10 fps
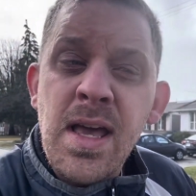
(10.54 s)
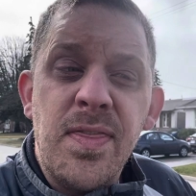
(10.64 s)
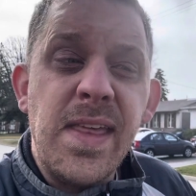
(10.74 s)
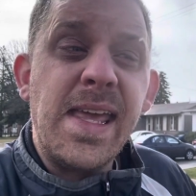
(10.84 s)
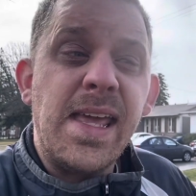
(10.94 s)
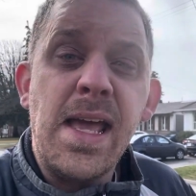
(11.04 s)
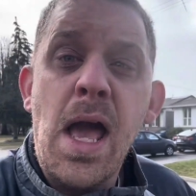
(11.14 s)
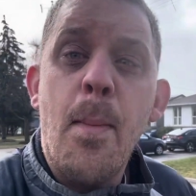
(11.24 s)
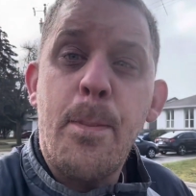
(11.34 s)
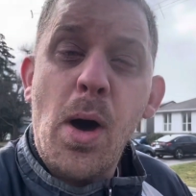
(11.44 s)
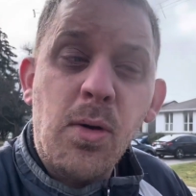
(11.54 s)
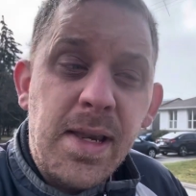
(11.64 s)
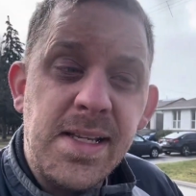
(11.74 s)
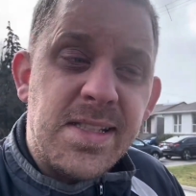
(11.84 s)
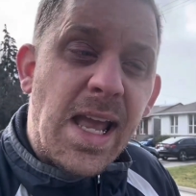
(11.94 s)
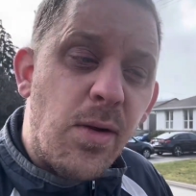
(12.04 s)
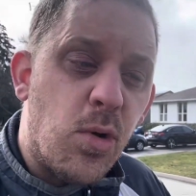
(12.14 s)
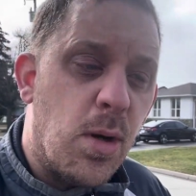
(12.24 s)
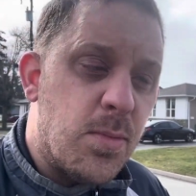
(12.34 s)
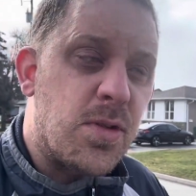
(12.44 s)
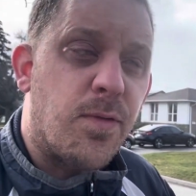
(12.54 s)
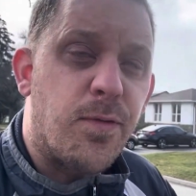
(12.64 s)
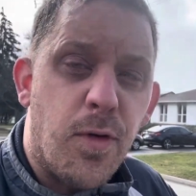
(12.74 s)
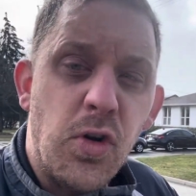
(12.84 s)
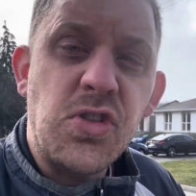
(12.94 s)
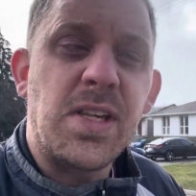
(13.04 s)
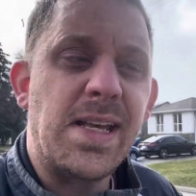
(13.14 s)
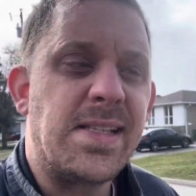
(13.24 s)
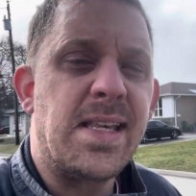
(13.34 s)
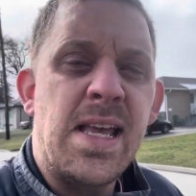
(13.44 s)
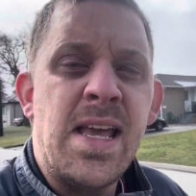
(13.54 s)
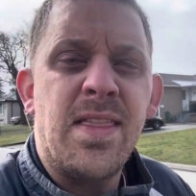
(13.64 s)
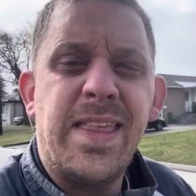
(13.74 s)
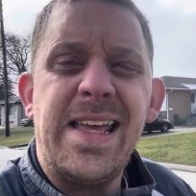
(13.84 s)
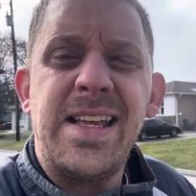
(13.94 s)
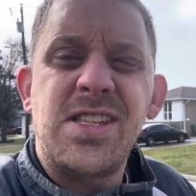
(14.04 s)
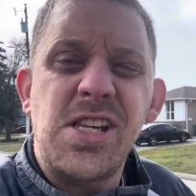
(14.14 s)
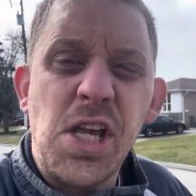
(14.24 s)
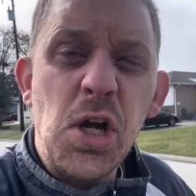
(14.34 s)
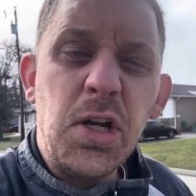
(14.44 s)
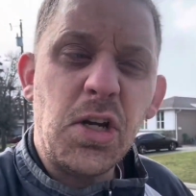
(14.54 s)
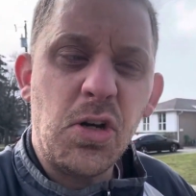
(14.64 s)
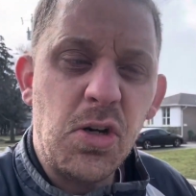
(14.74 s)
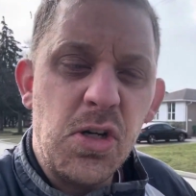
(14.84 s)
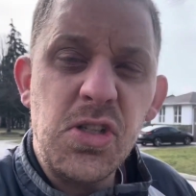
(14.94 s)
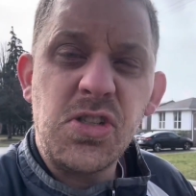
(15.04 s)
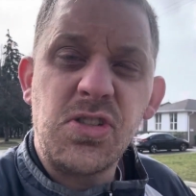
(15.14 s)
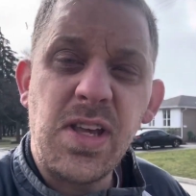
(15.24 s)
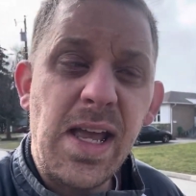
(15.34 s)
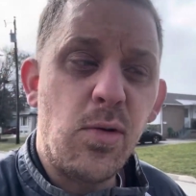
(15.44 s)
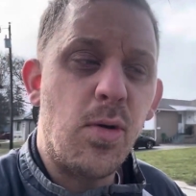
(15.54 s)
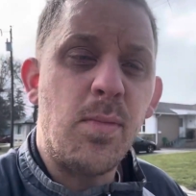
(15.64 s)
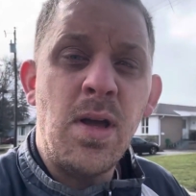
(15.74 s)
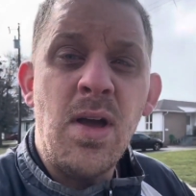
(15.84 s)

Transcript: the balcony staterooms versus the interior stateroom